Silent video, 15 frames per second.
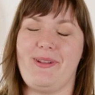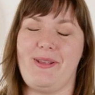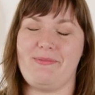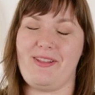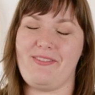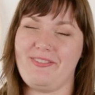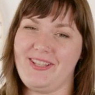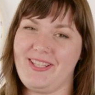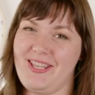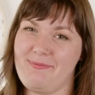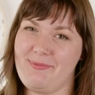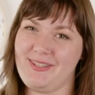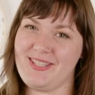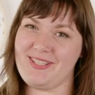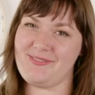but I'm definitely
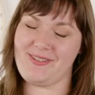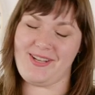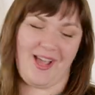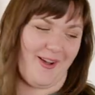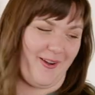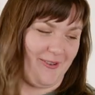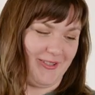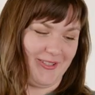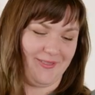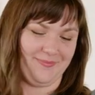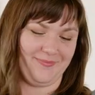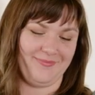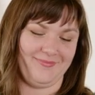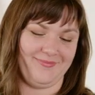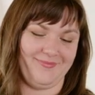keeping this one out
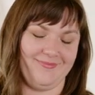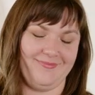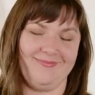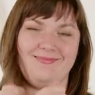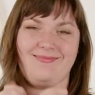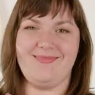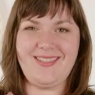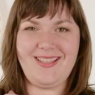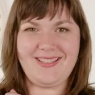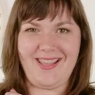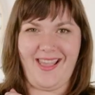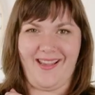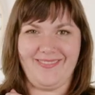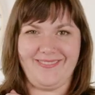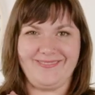because
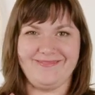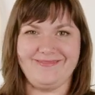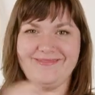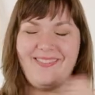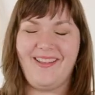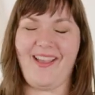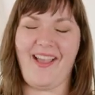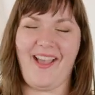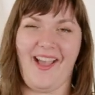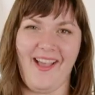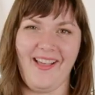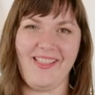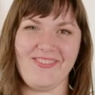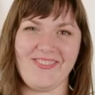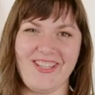yeah,
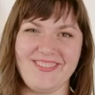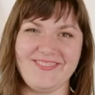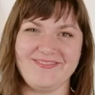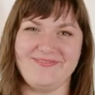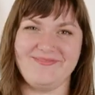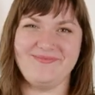I love it.